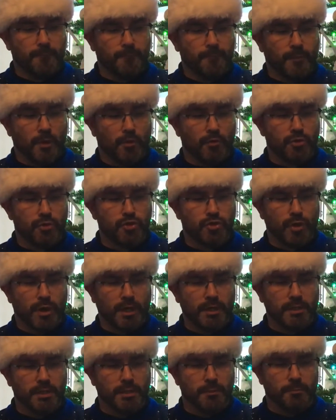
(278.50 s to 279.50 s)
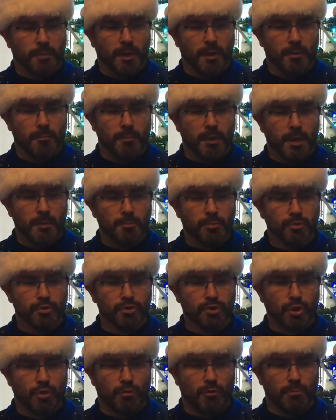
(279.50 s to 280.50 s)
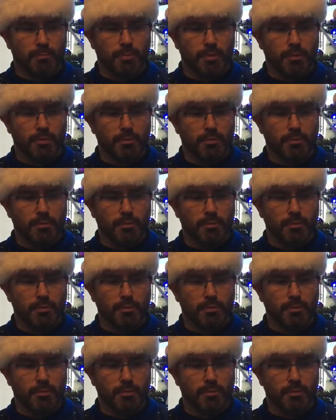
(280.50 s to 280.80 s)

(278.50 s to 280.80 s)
They're attracted by the maple syrup.